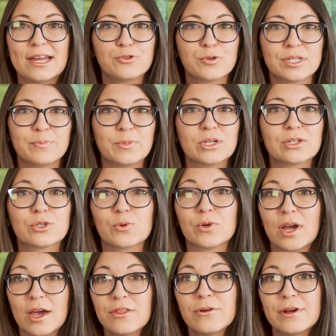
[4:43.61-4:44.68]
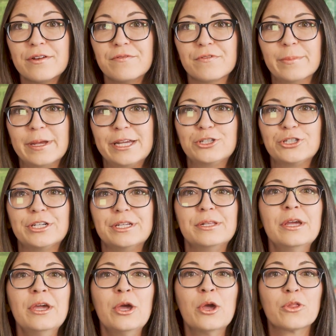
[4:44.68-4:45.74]
address books, or other
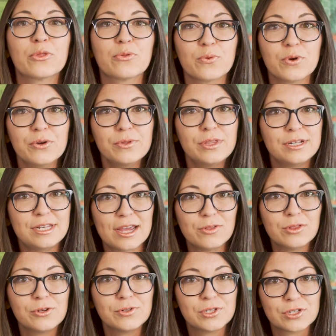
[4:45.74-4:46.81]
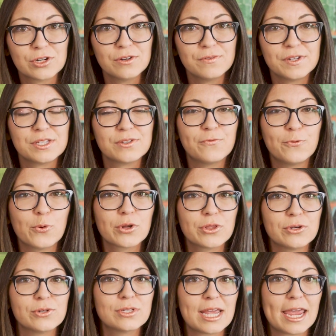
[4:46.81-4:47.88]
information through the download service for
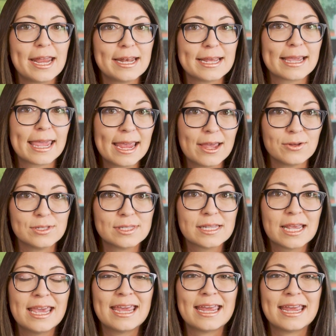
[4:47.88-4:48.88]
those 8 accounts,